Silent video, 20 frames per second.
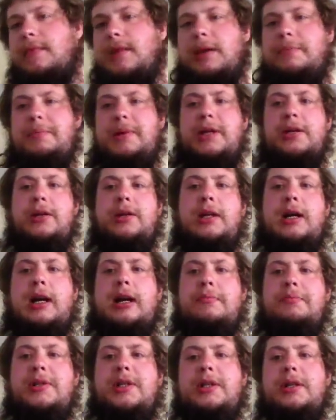That'd be a good
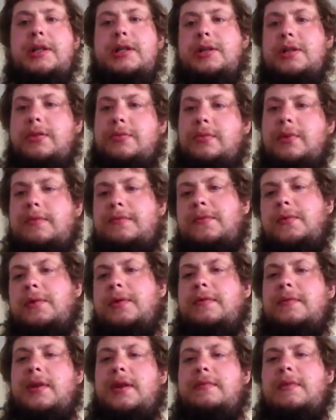option because you can run
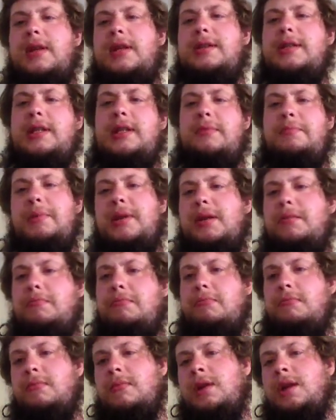45
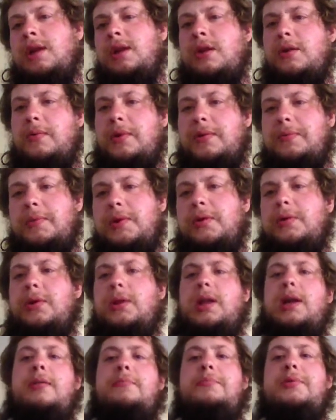ACPM with moon
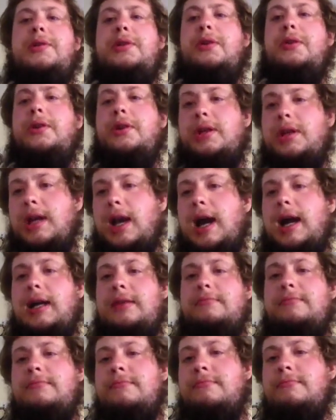clips. So you
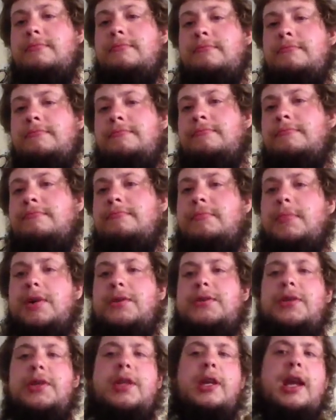got
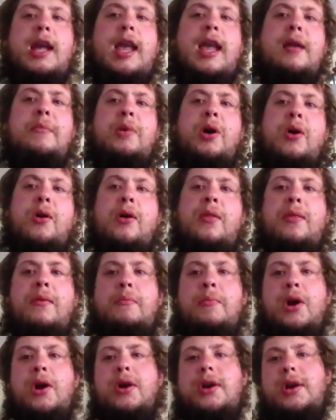most of the ammo on the
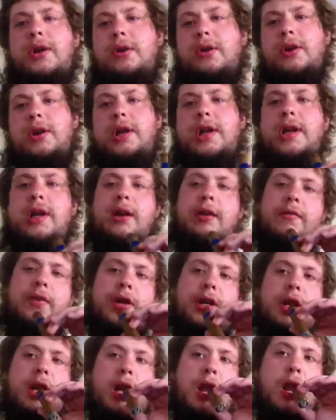market already
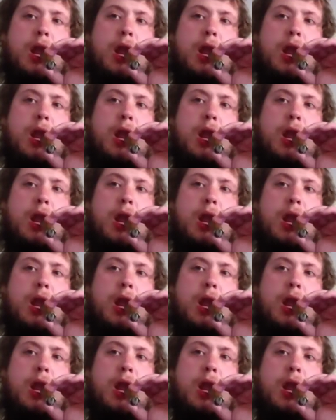covered.